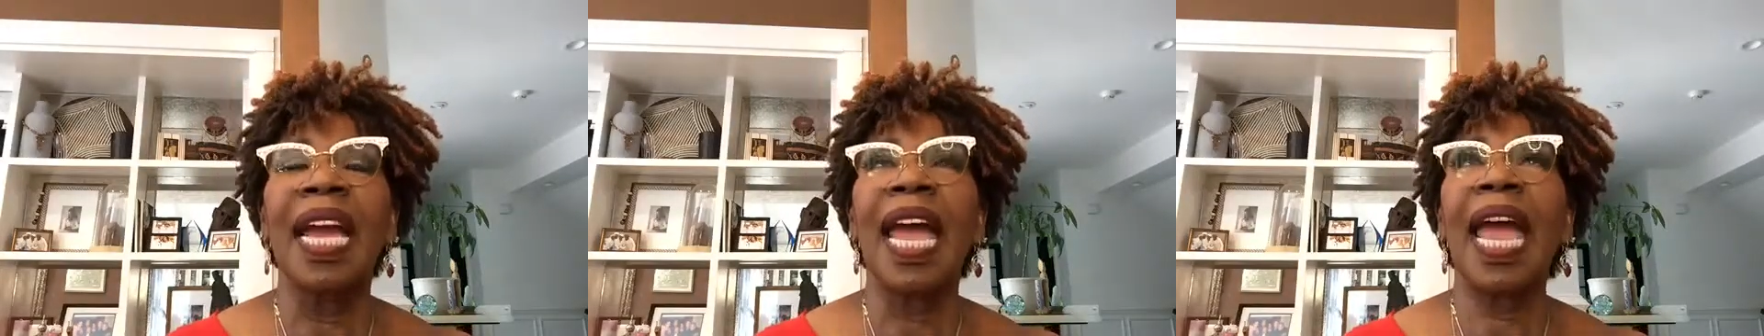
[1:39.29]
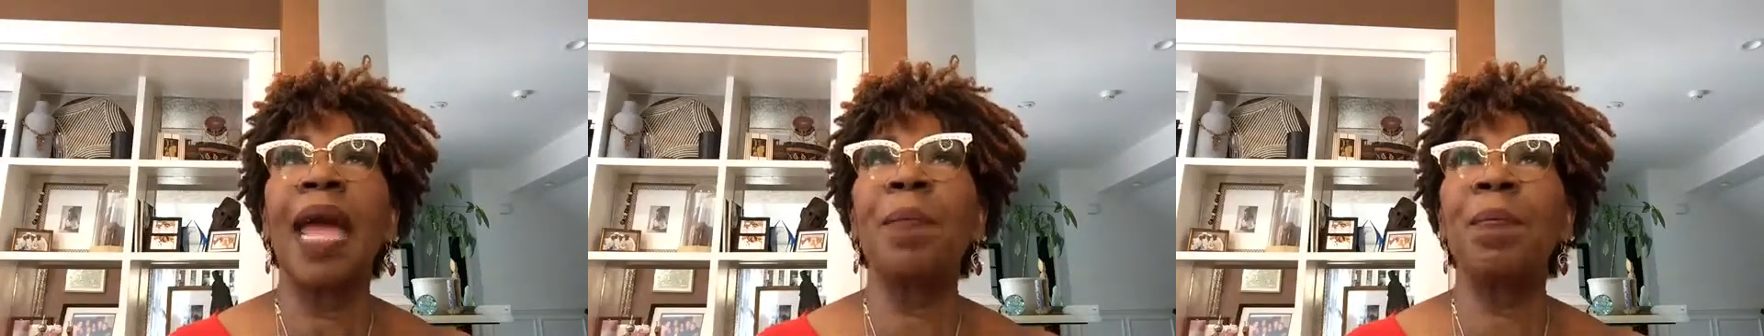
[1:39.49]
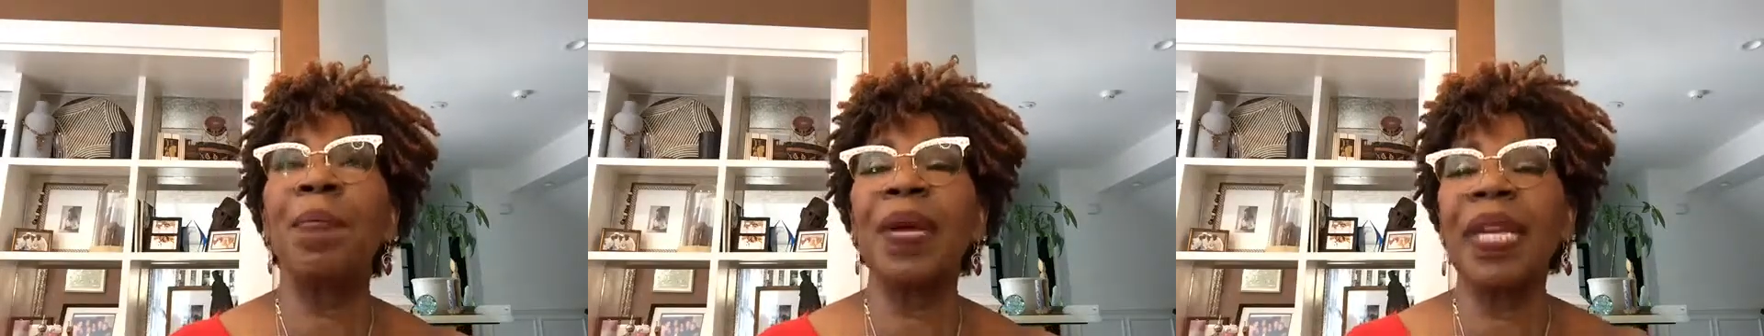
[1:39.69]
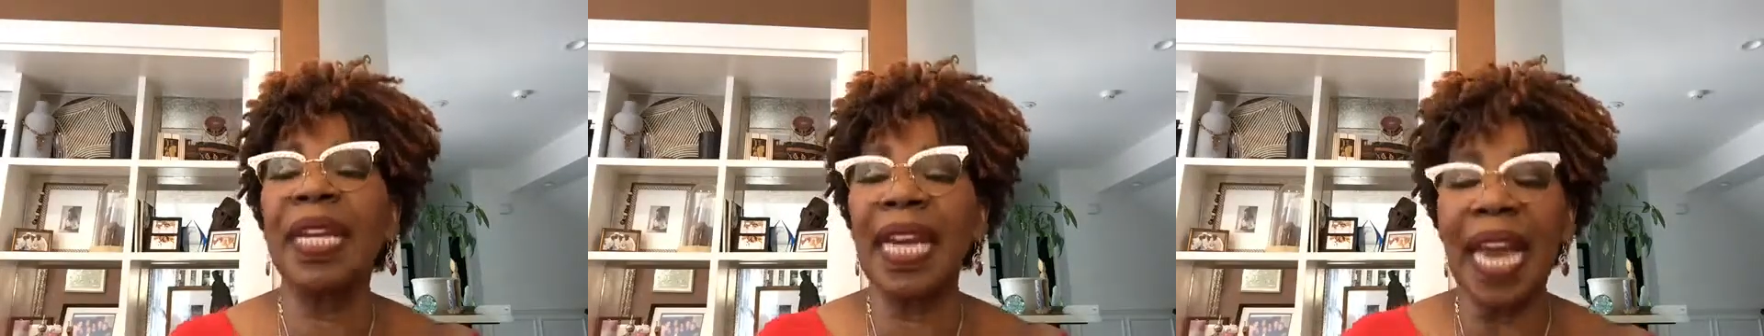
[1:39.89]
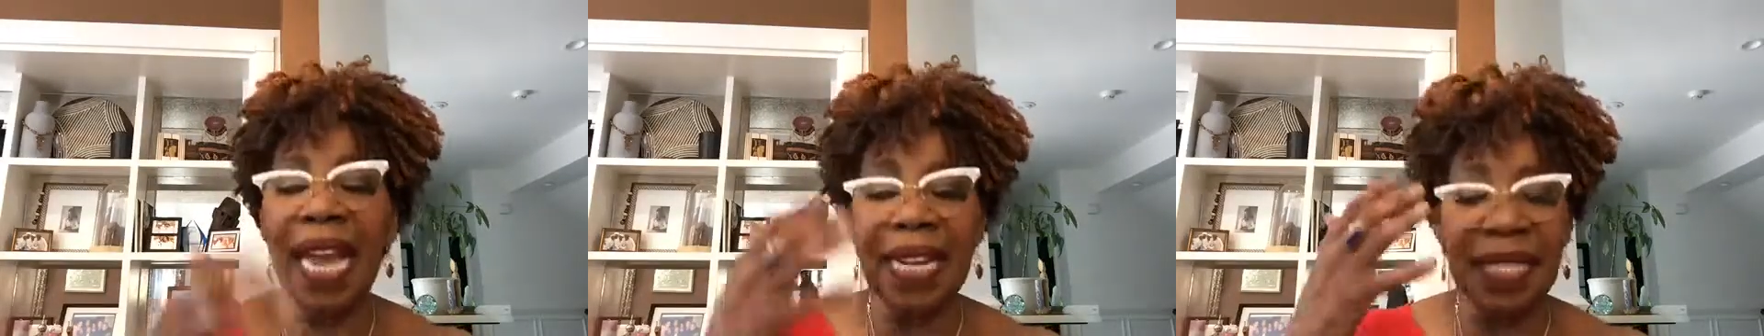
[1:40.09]
And
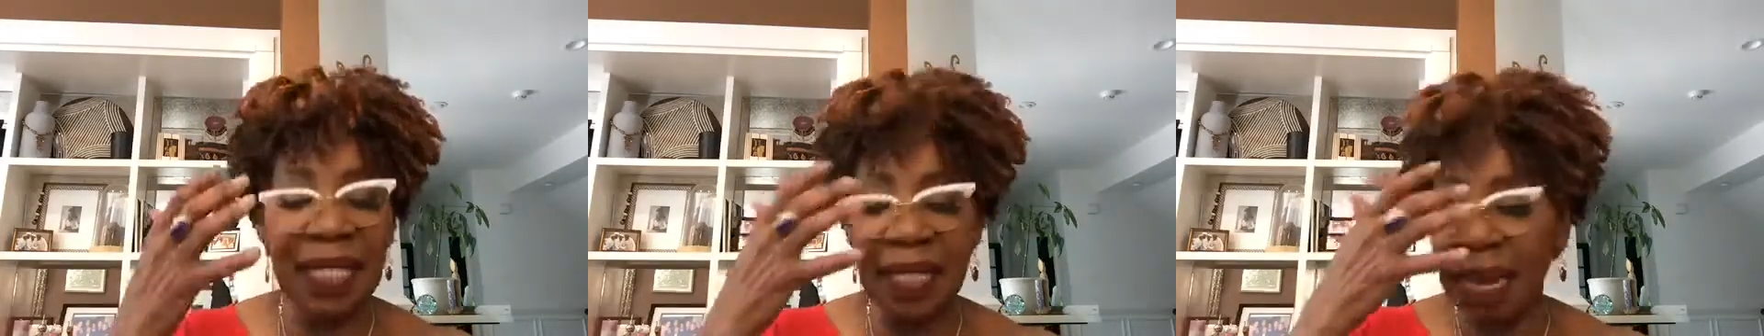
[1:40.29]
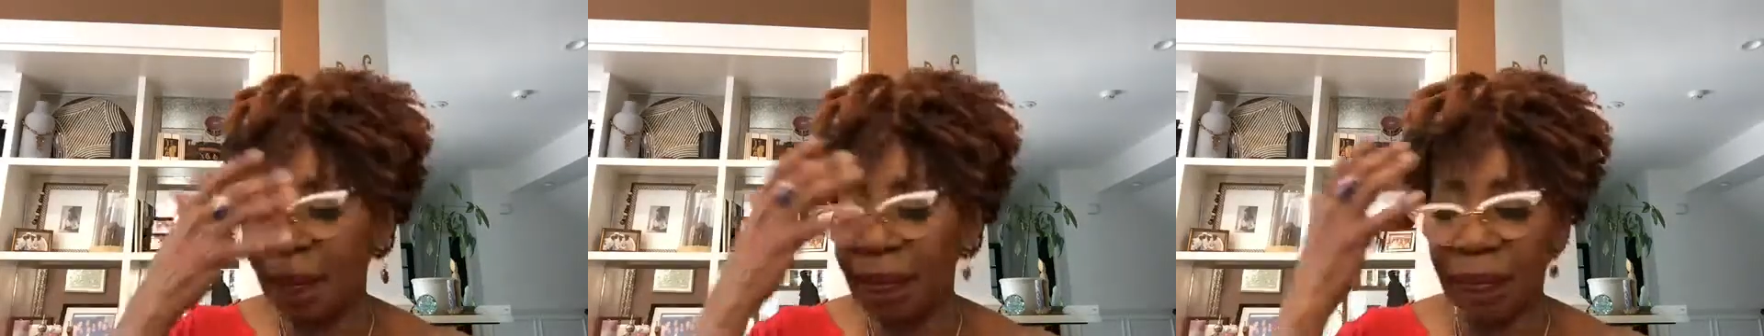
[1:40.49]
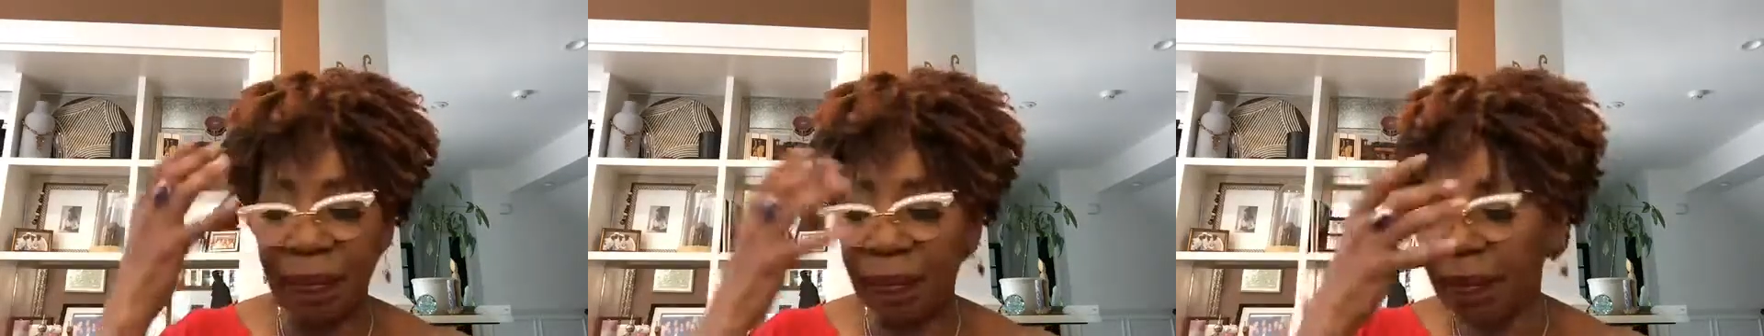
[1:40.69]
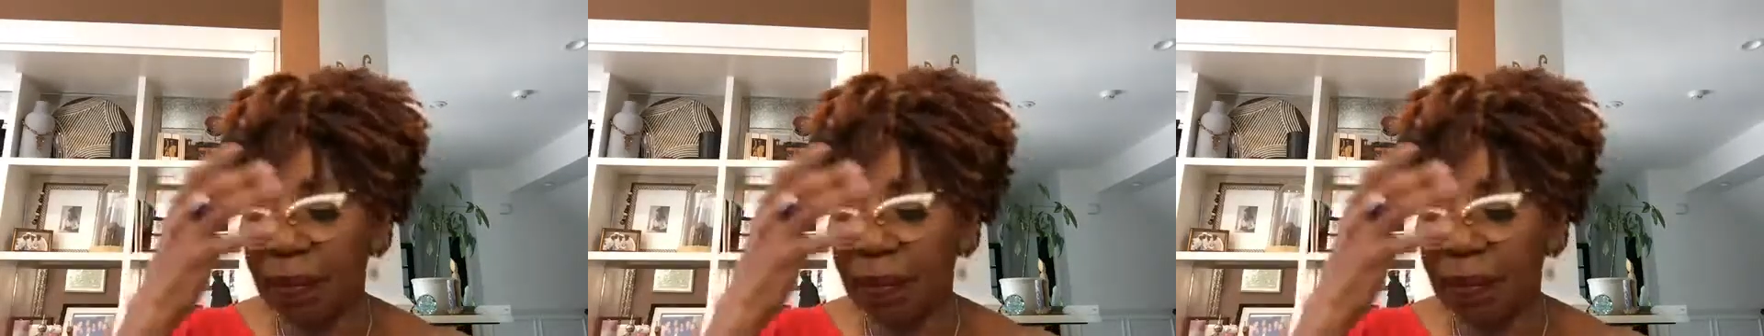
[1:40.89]
Billy has some